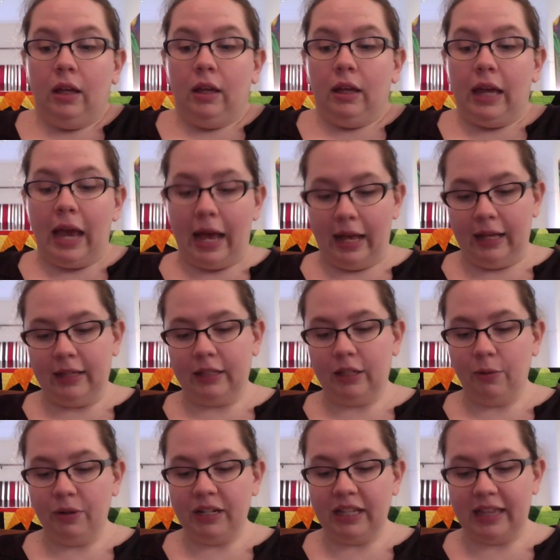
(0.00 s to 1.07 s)
Yeah, so
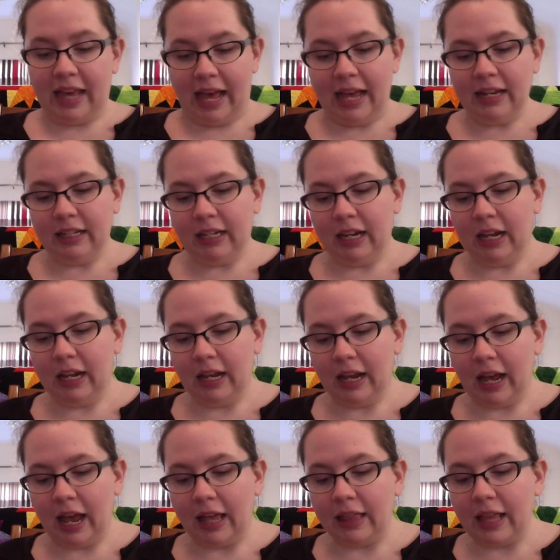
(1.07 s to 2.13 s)
we did that,
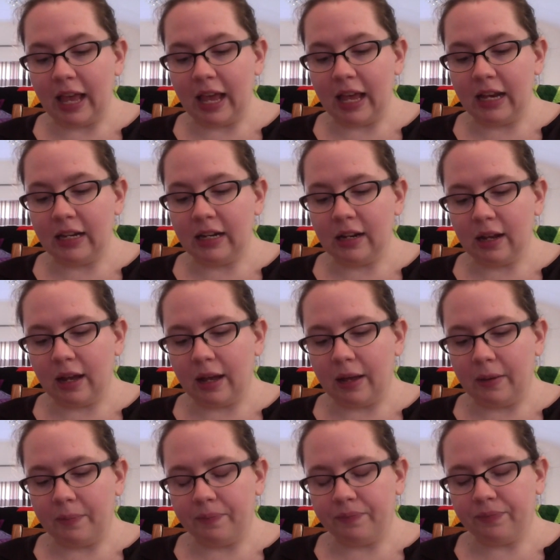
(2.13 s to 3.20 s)
and
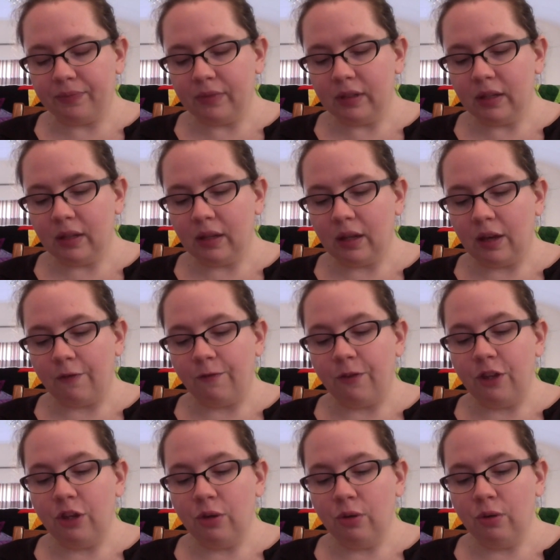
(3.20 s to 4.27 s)
then
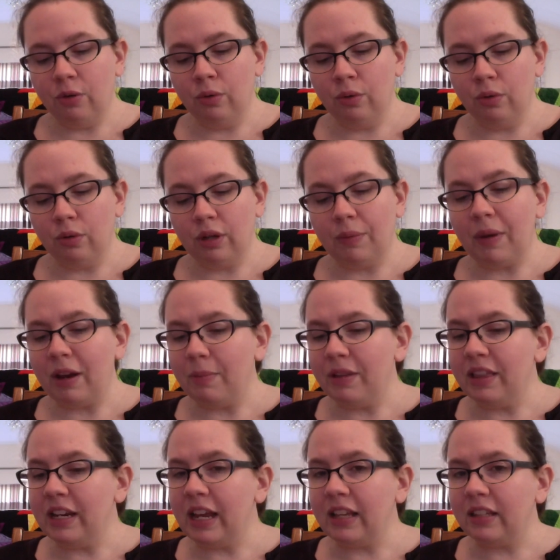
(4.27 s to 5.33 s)
it might have been
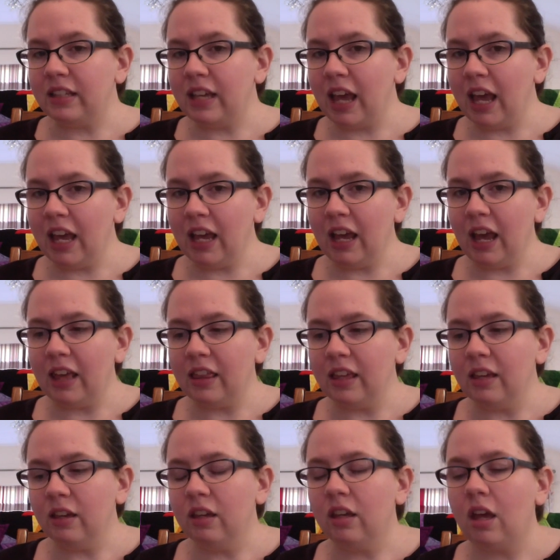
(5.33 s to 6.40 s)
the next day, I
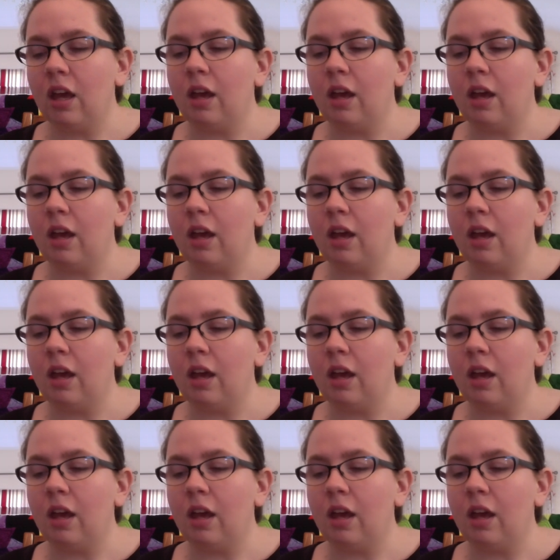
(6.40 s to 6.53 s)
think.